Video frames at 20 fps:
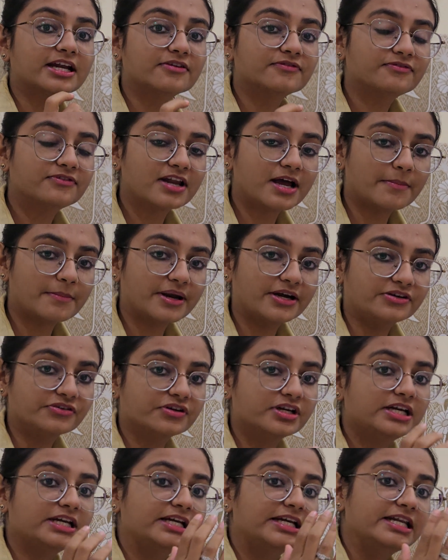
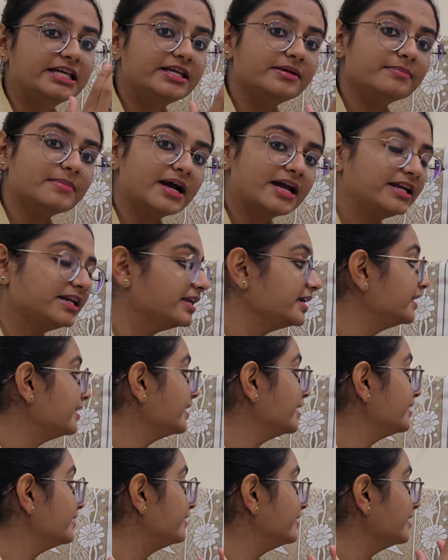inflammatory
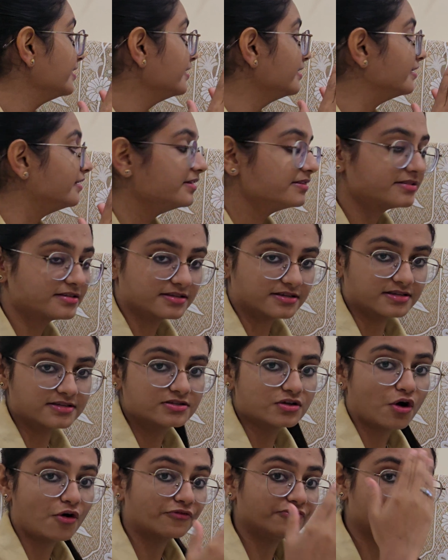demyelinating
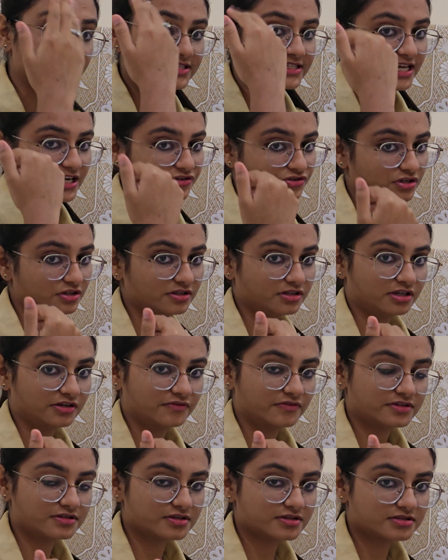disease of the central
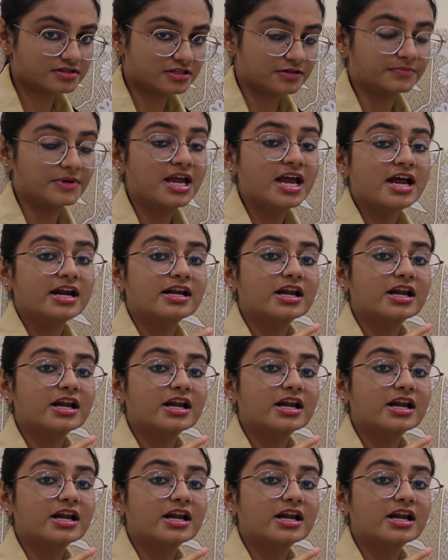nervous system.